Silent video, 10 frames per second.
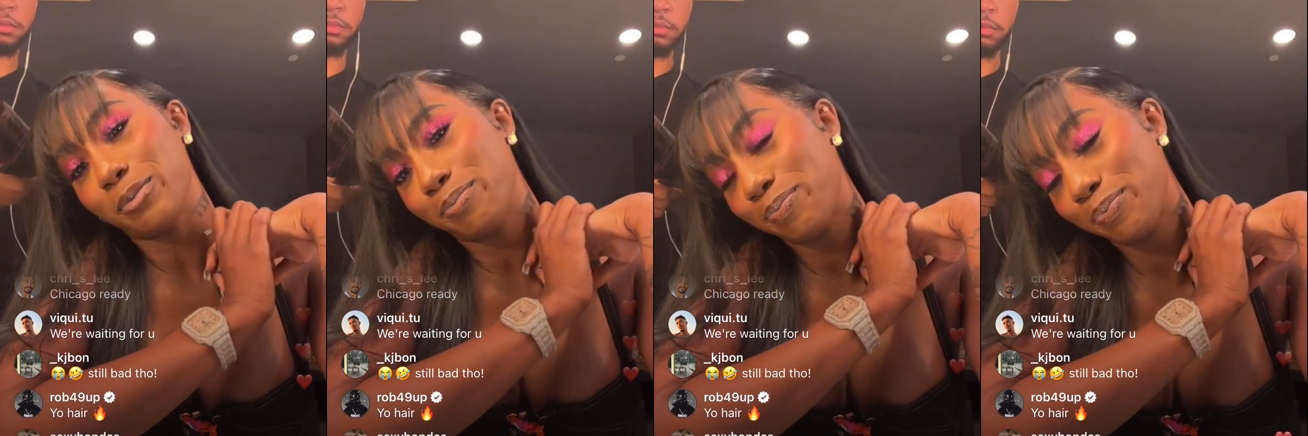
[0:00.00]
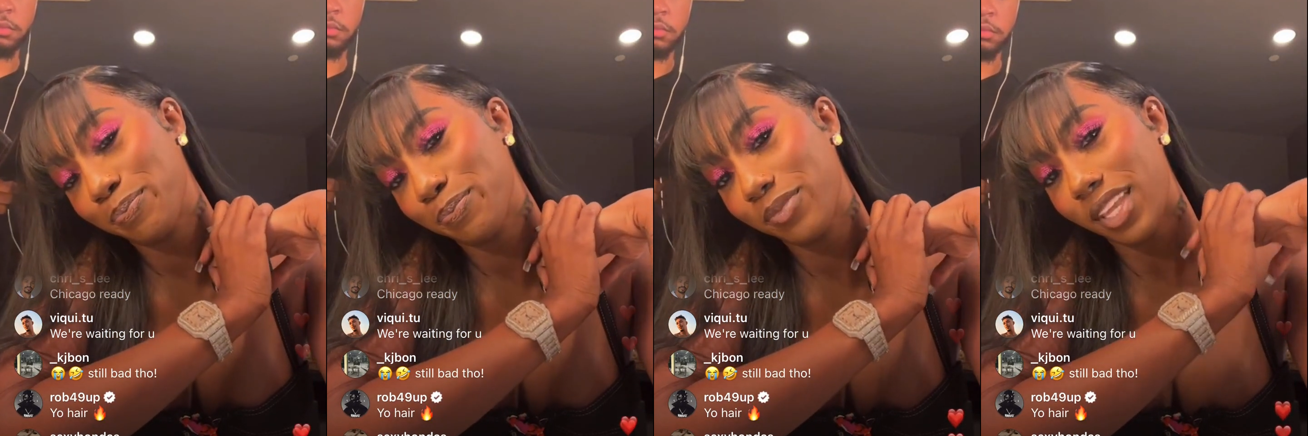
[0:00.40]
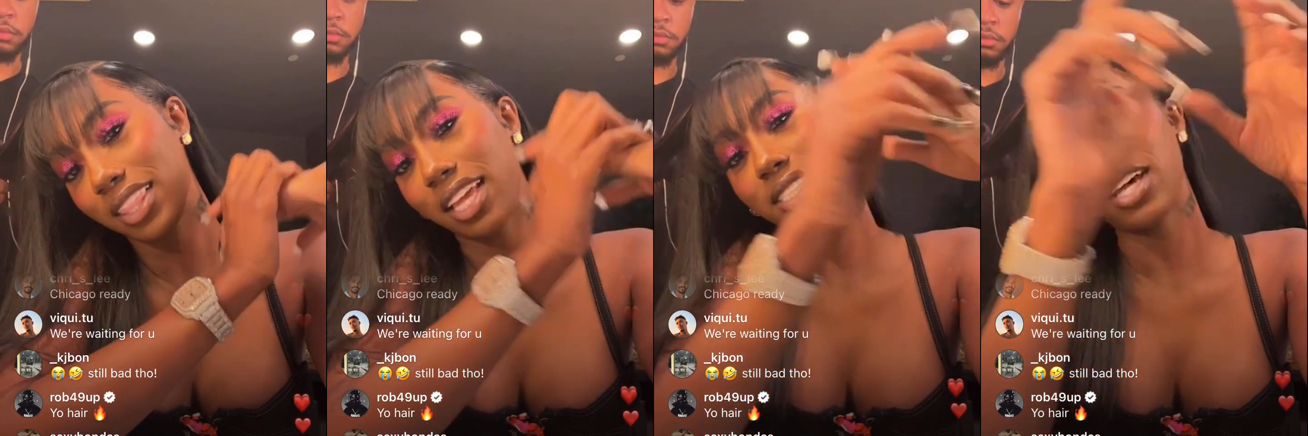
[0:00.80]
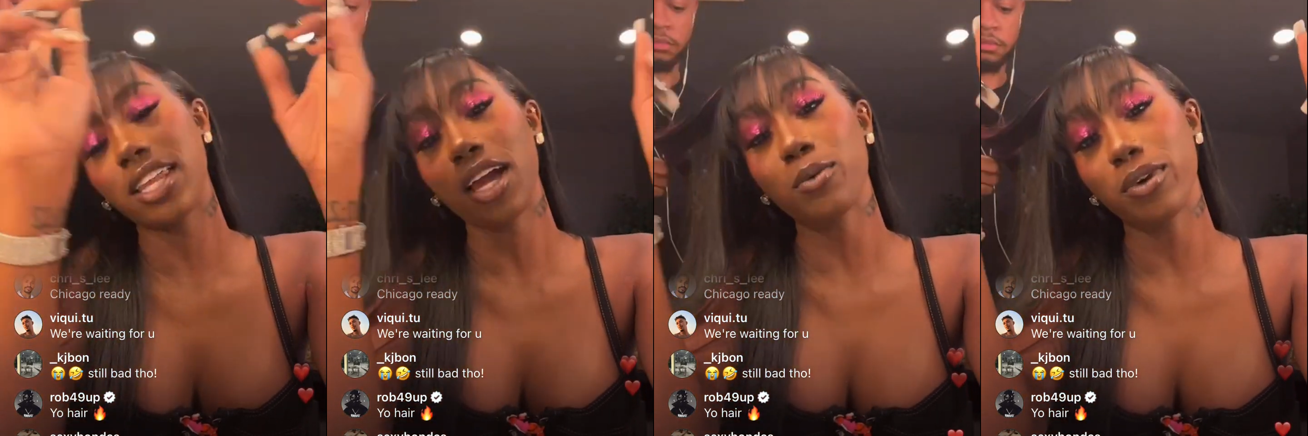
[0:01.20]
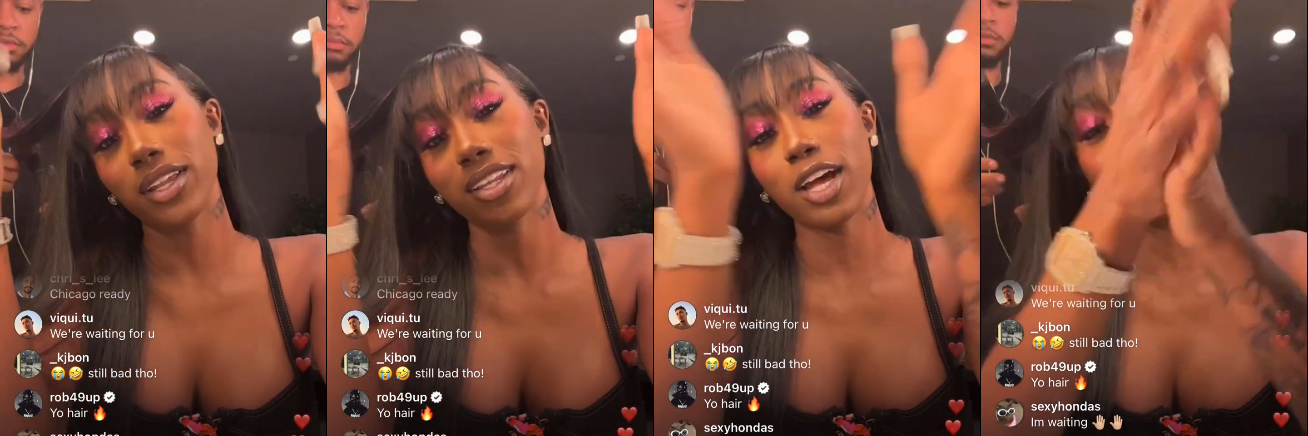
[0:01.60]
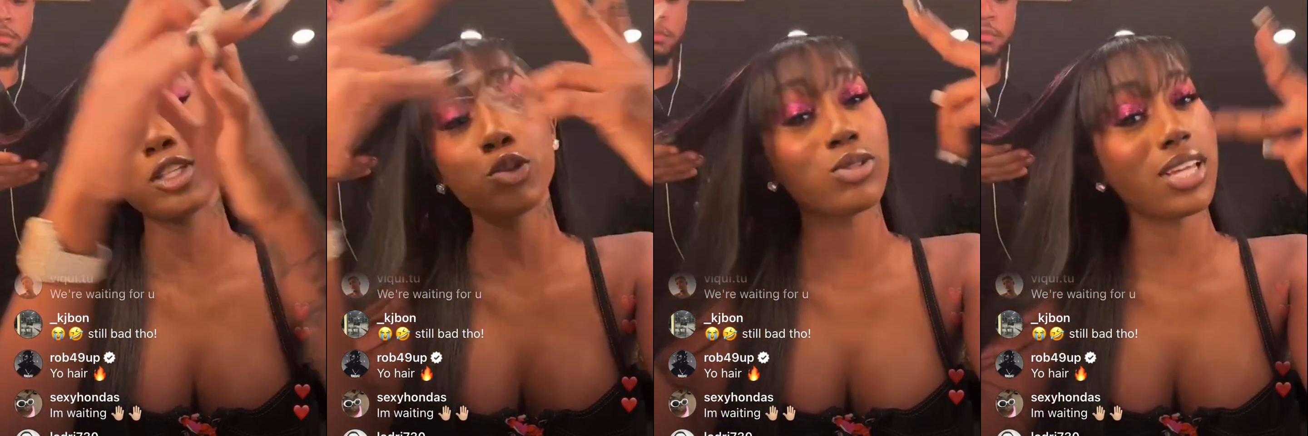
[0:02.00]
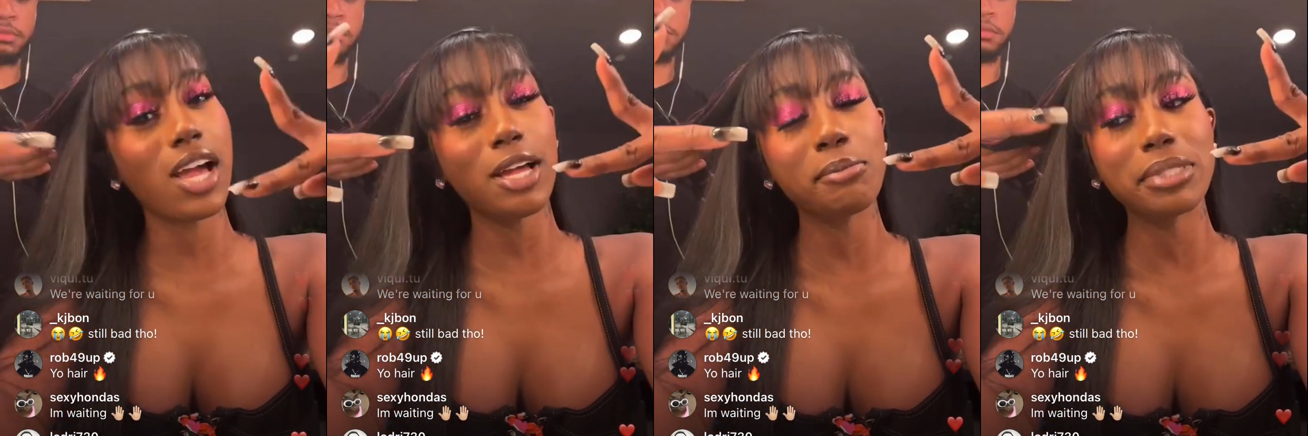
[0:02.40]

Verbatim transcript: I just knew like it was gonna go viral.